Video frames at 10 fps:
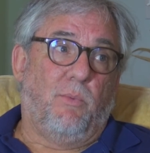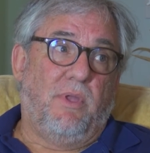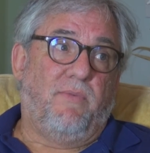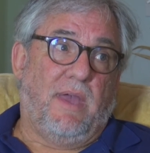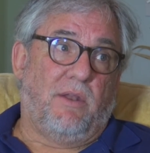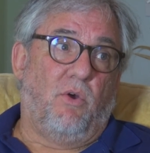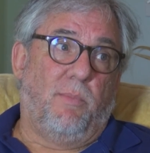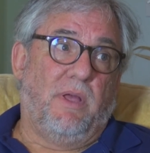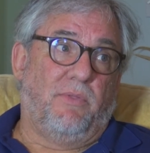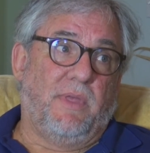And we've had
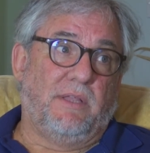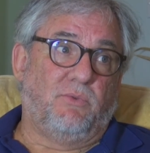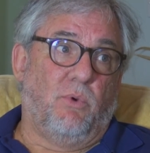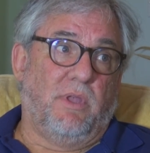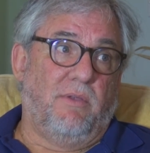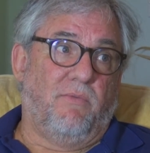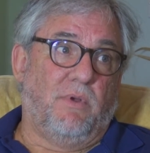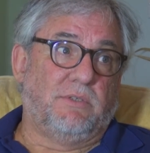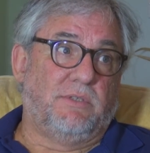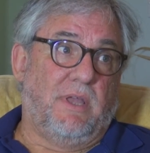home health aides working
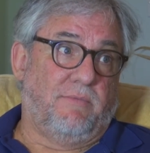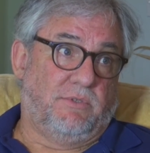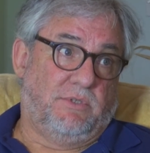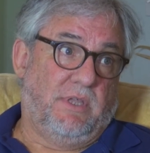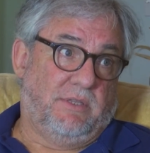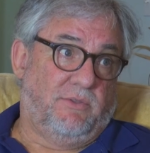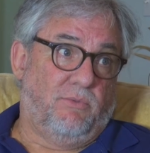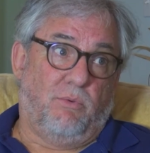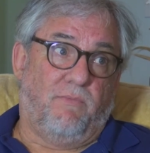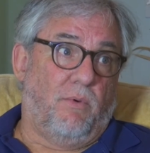for us ever since
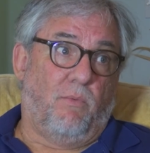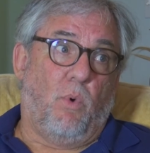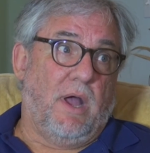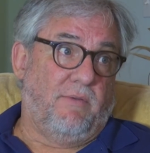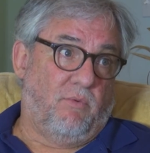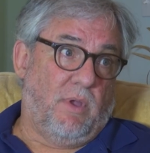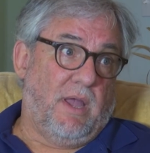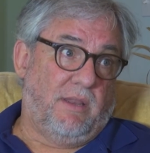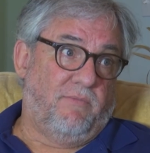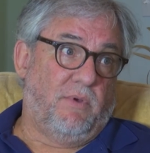through a wide
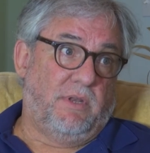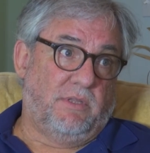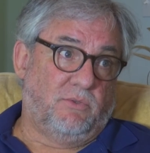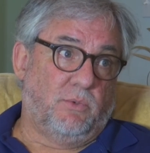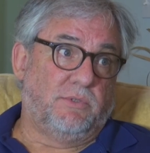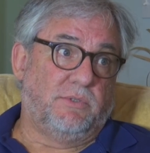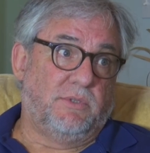variety of funding sources.